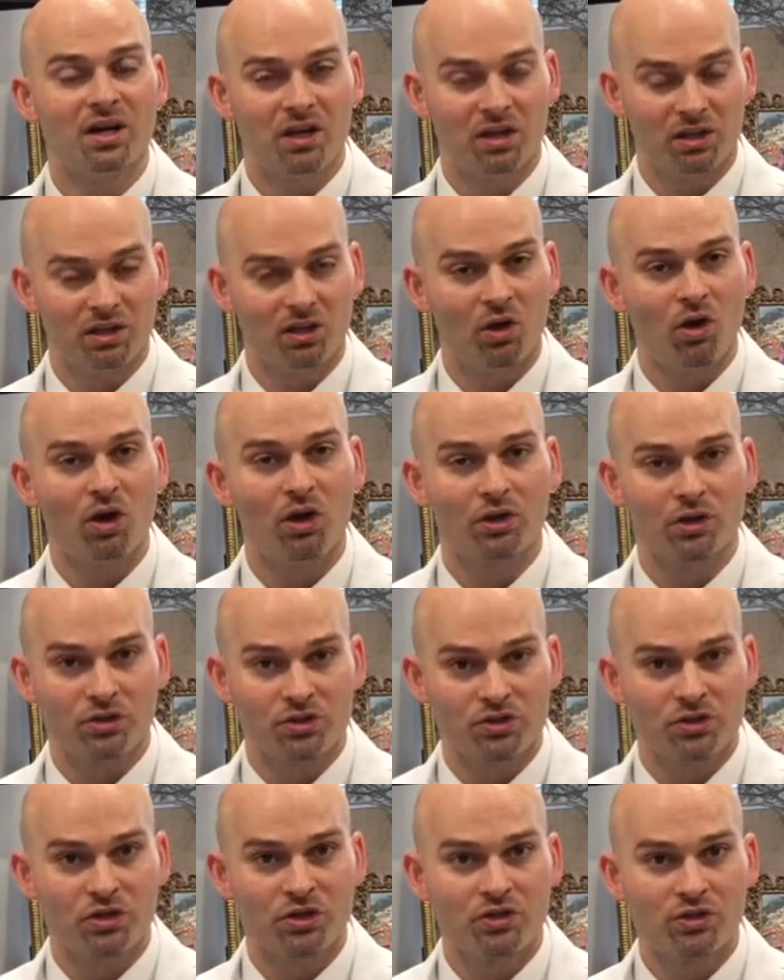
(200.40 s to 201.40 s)
a longer
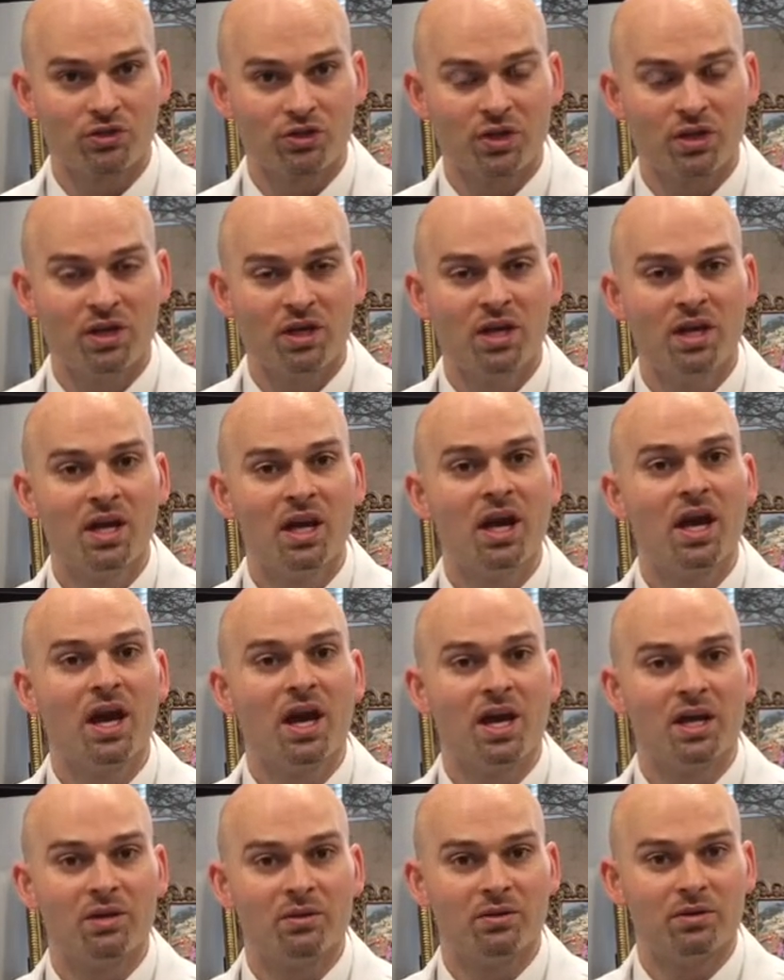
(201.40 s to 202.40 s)
surgery
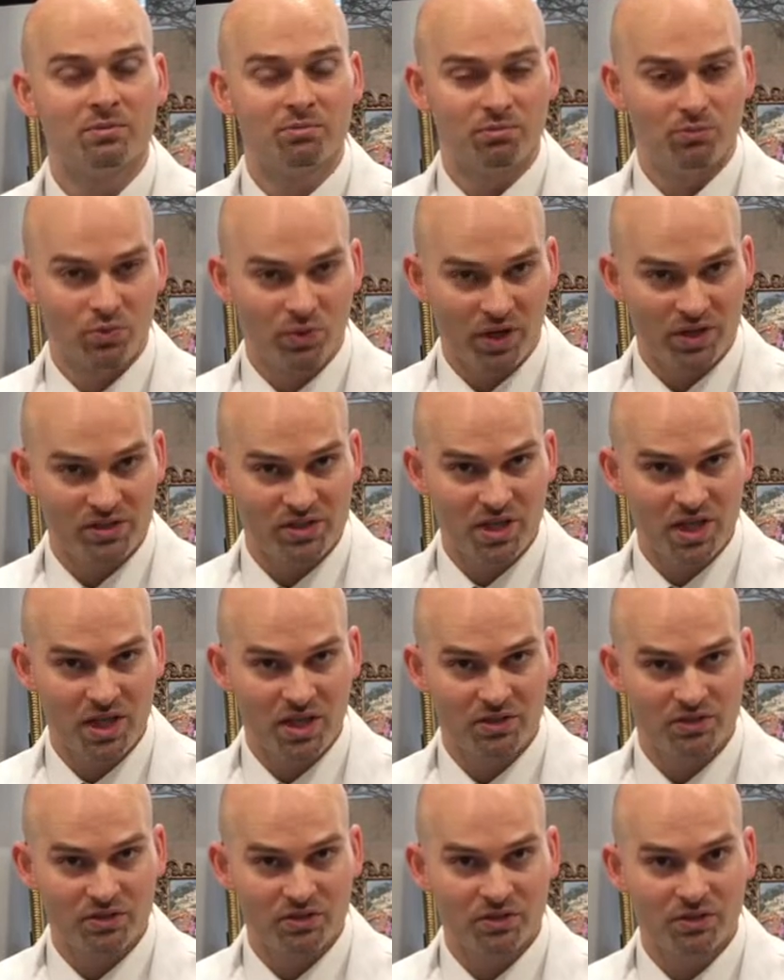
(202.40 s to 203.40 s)
and breast
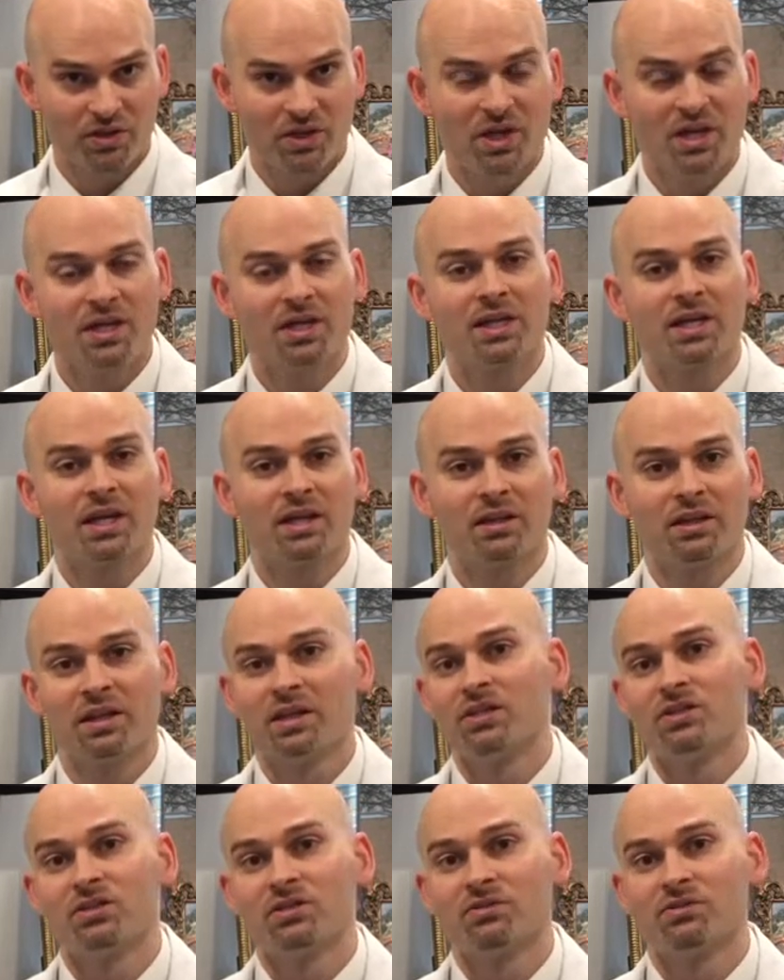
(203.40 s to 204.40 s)
cancer, can
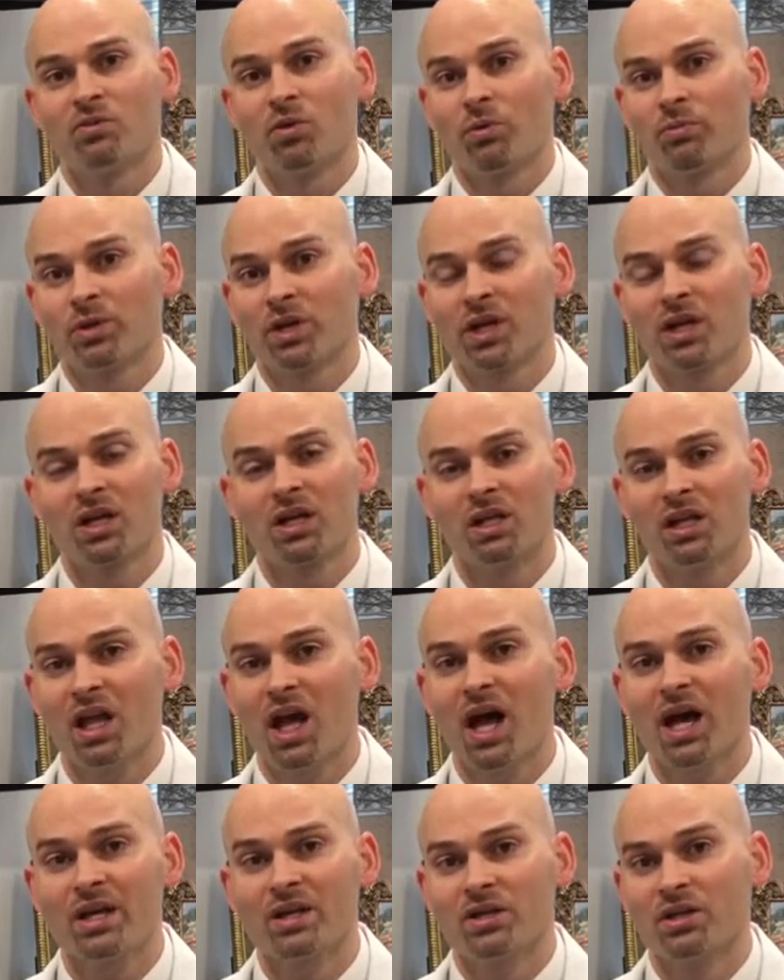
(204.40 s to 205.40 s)
lead to forming a
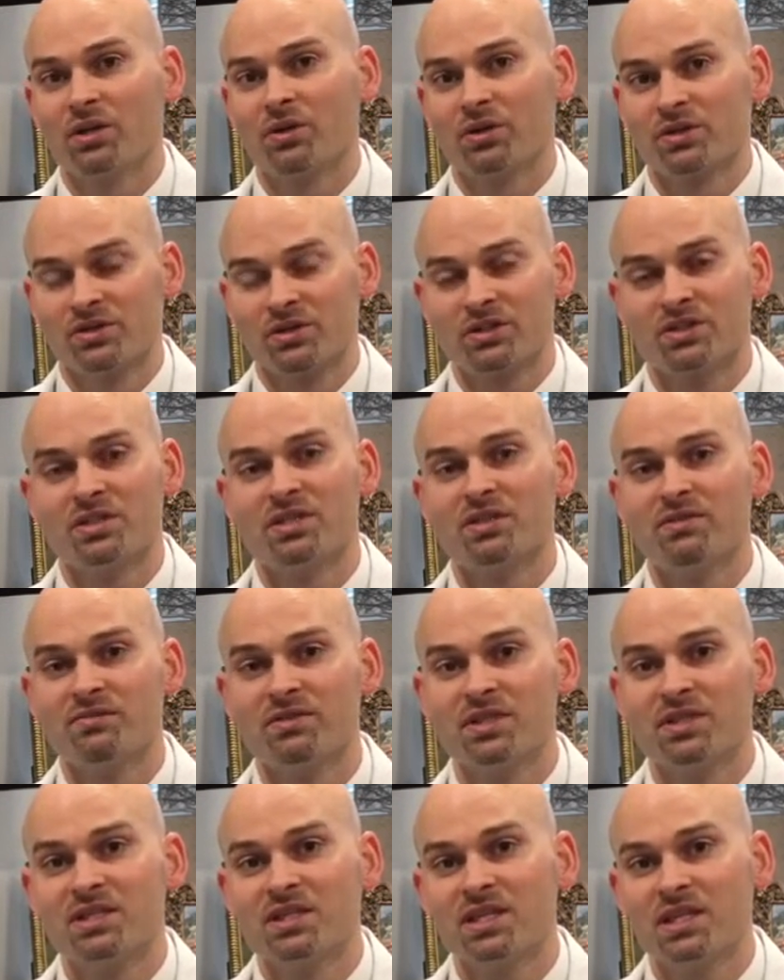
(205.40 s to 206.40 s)
clot known as a
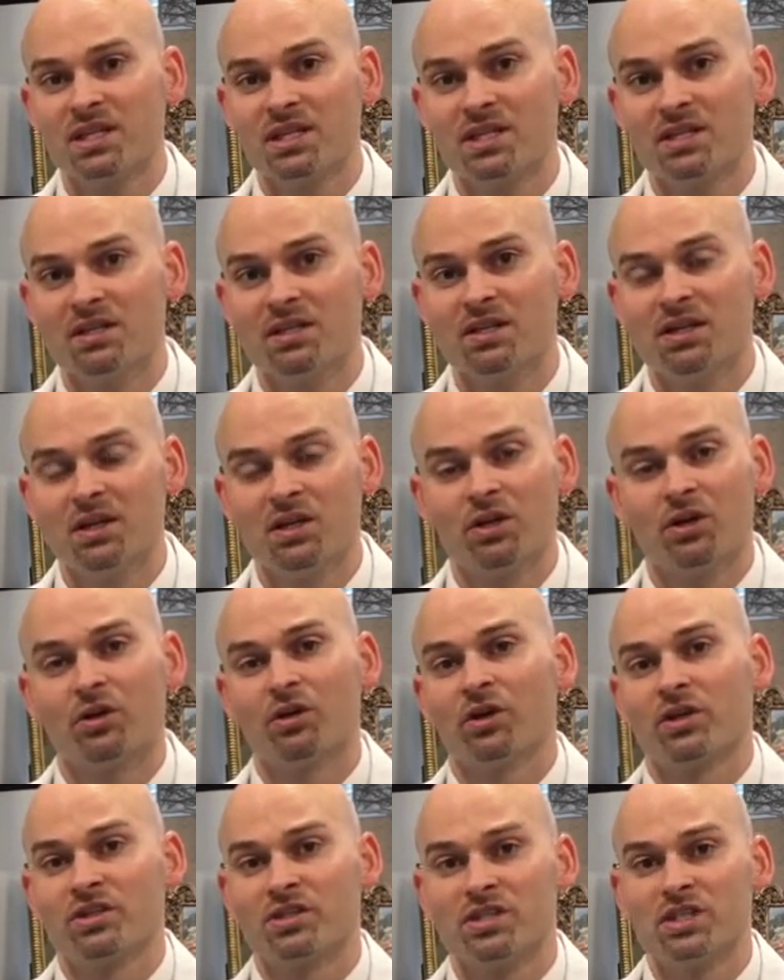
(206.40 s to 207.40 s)
DVT,
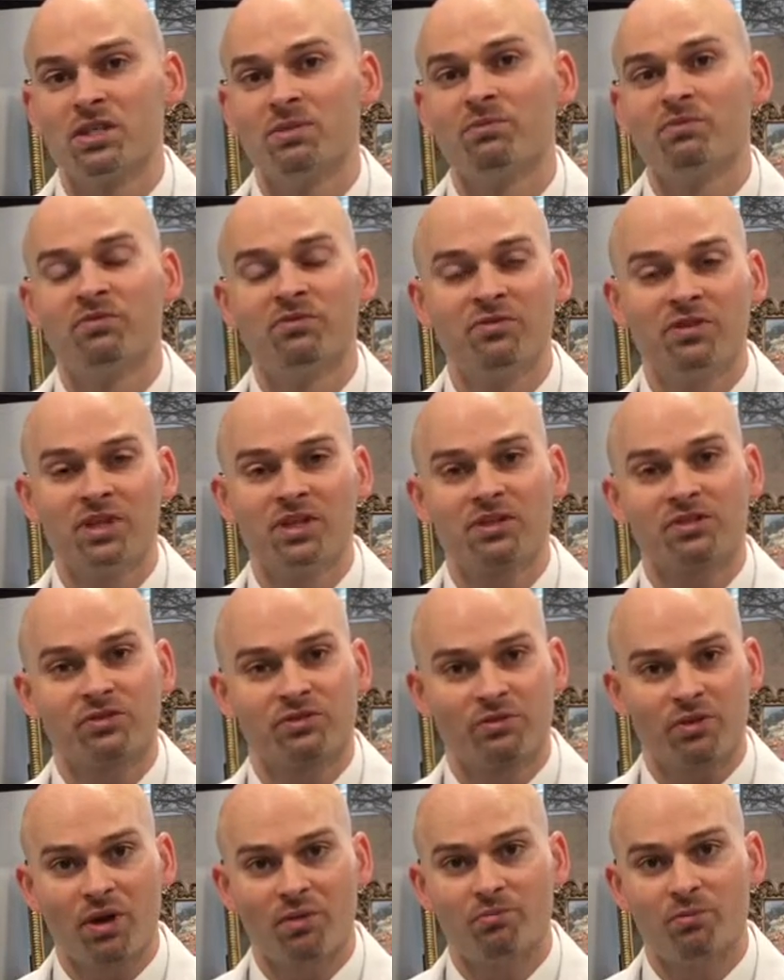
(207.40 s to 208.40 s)
or a deep venous
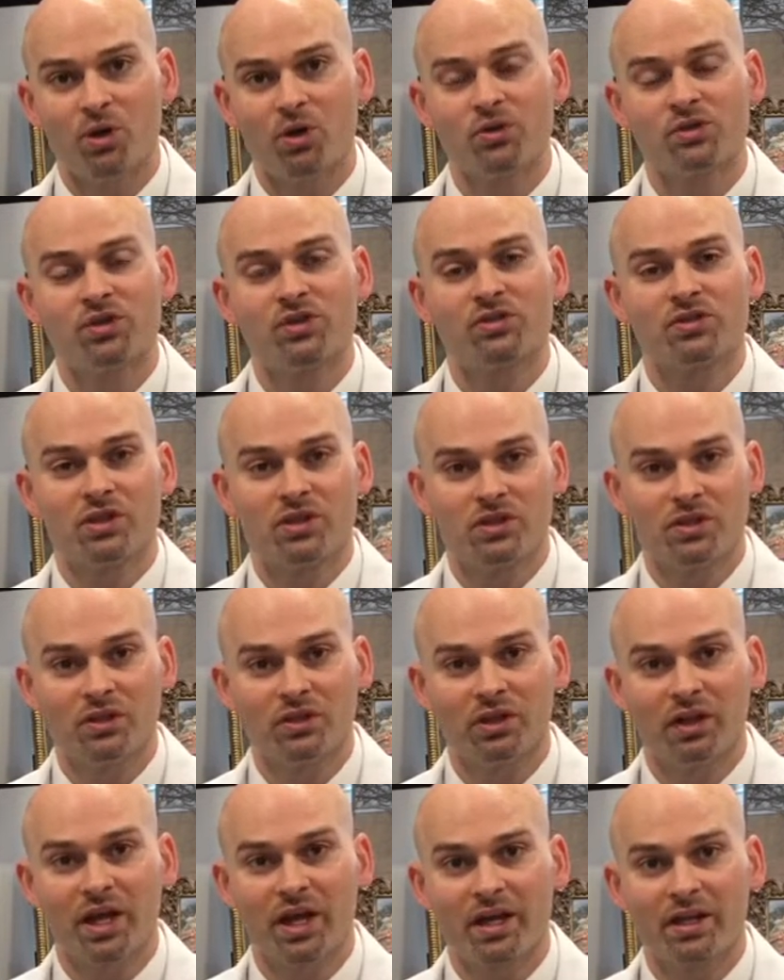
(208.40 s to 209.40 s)
thrombosis in your
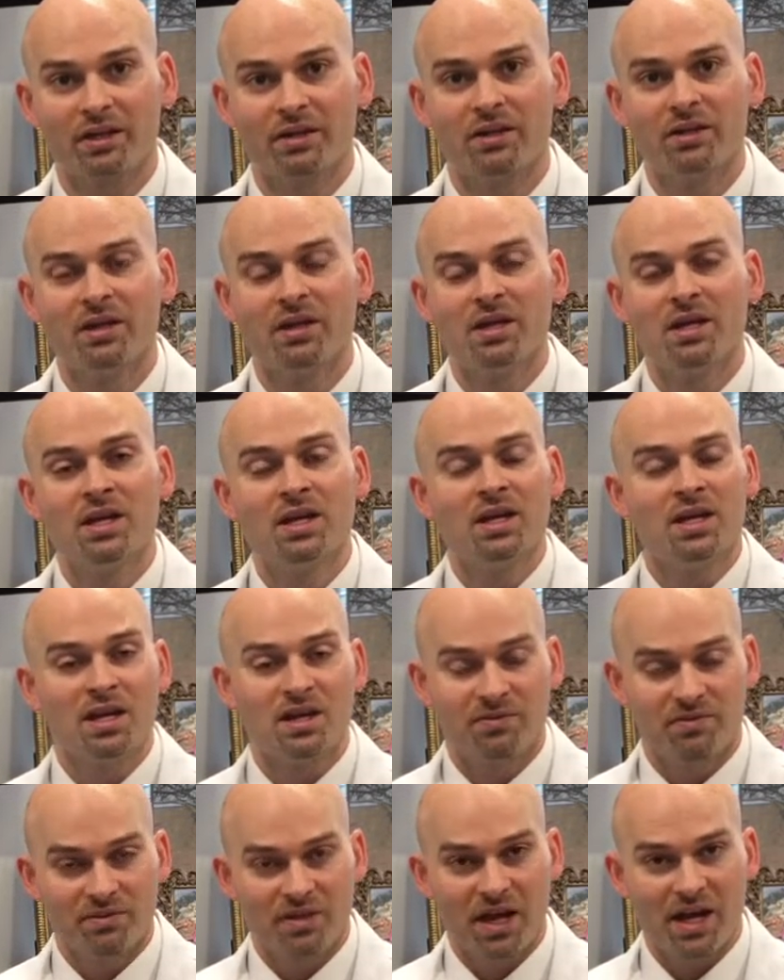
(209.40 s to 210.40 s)
leg.
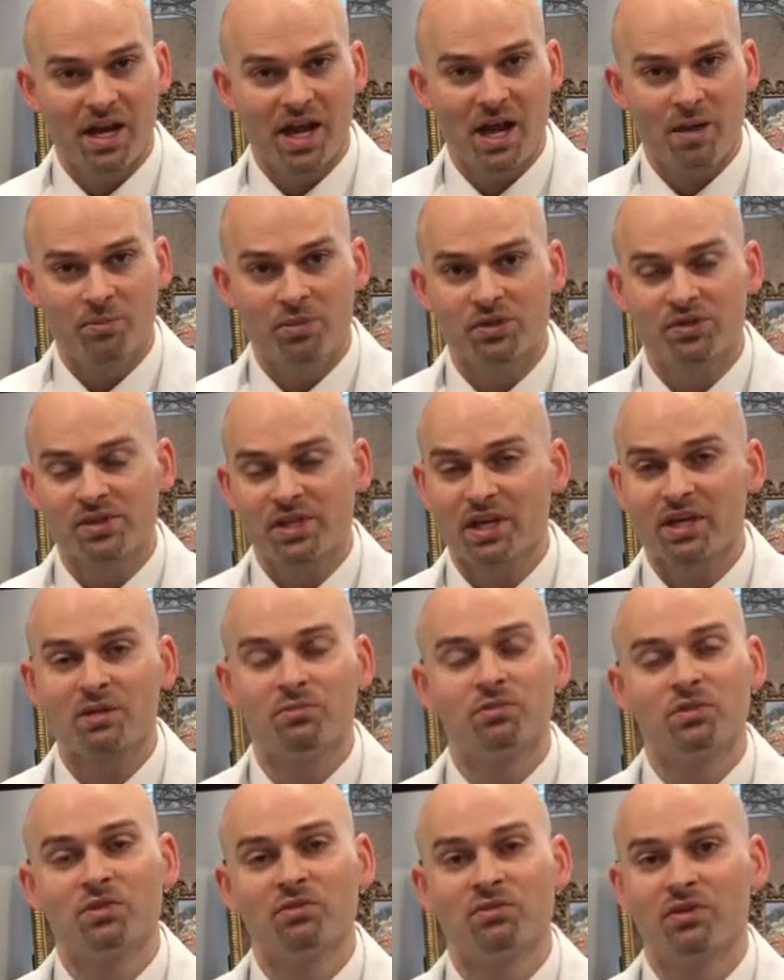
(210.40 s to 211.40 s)
If that happens, that
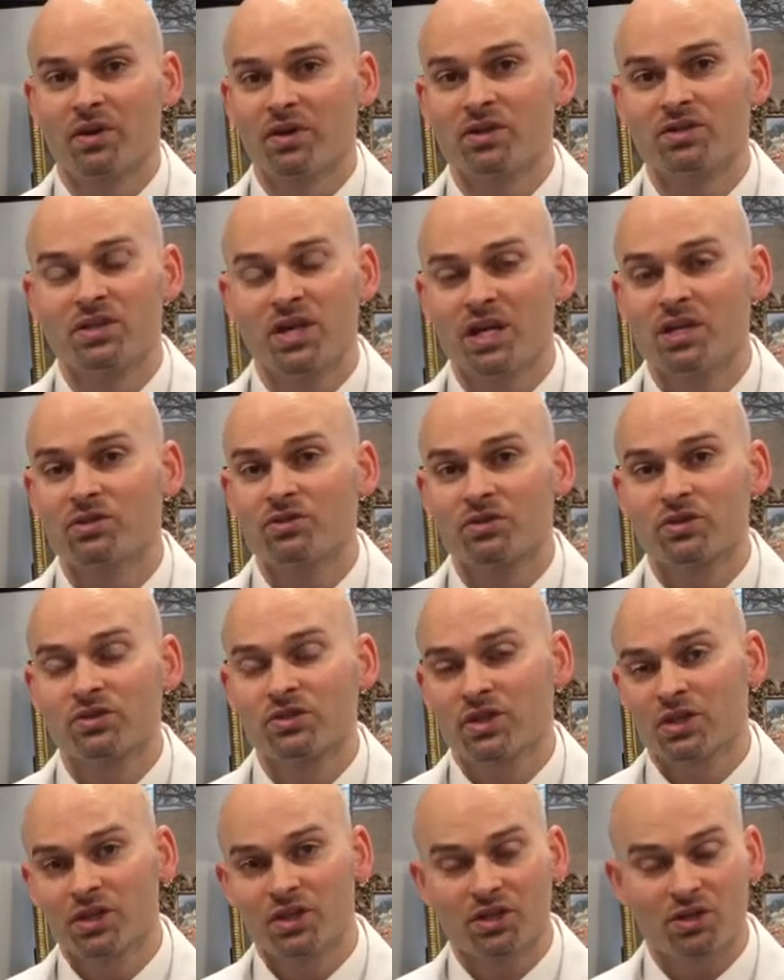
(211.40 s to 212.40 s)
can be very
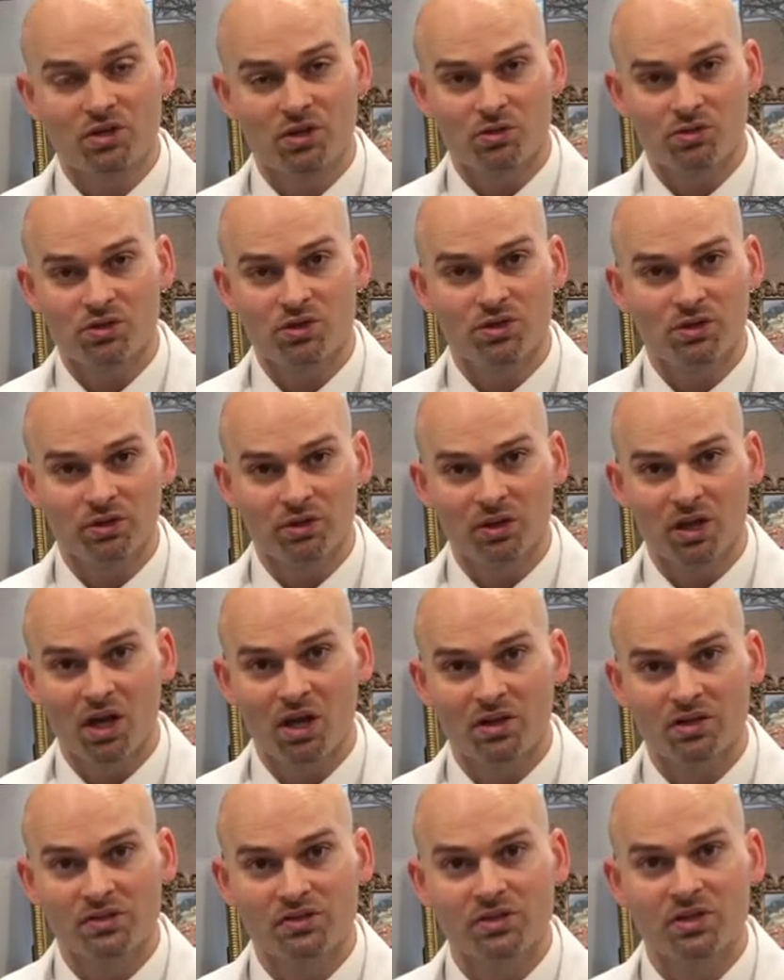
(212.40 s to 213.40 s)
dangerous. It can go to your
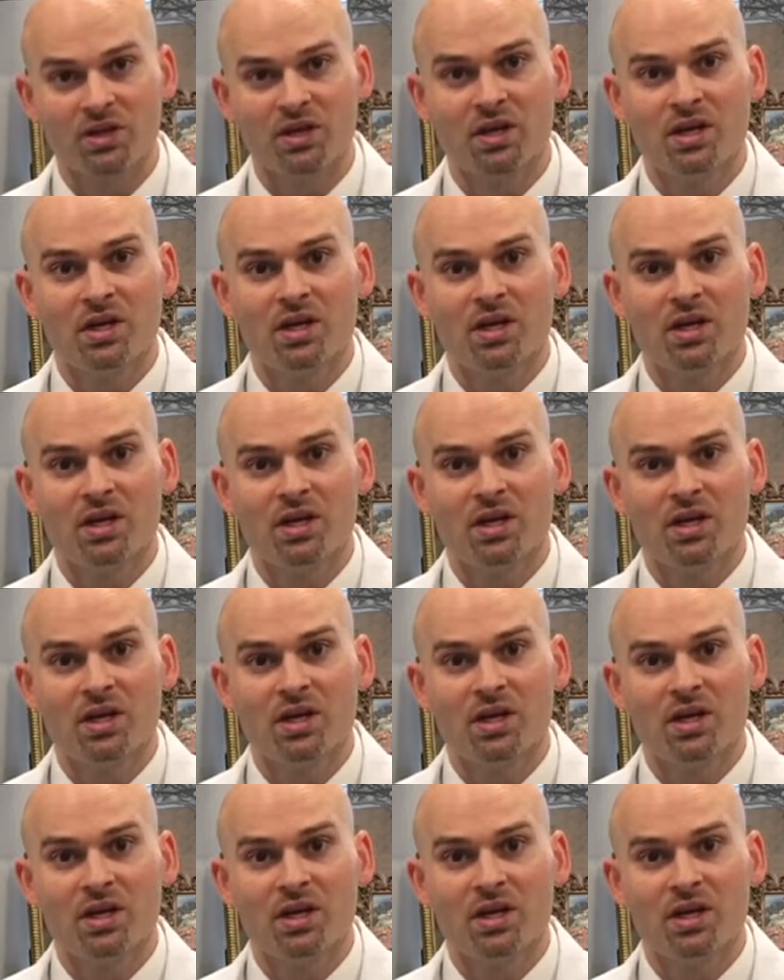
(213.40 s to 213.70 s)
lungs.